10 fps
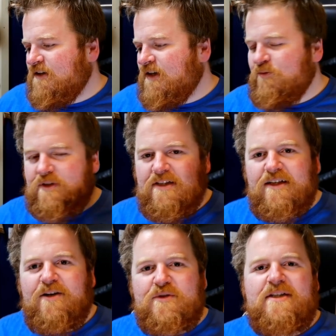I was, a,
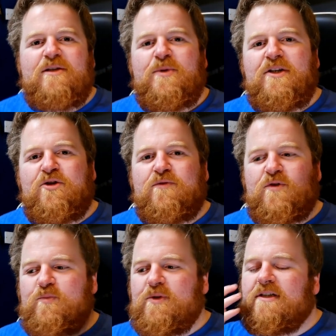I was a little bit
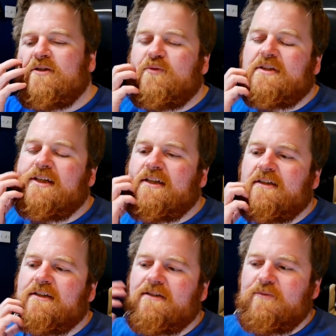nervous because I was thinking
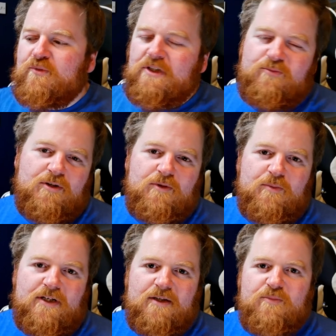that the money probably
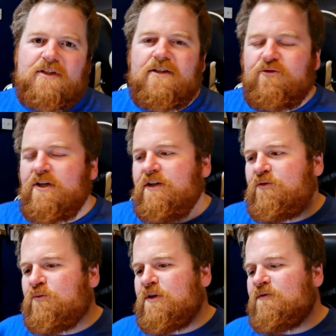might not be that great or
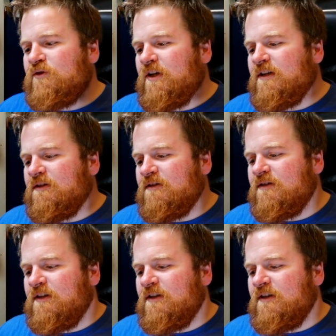whatever, and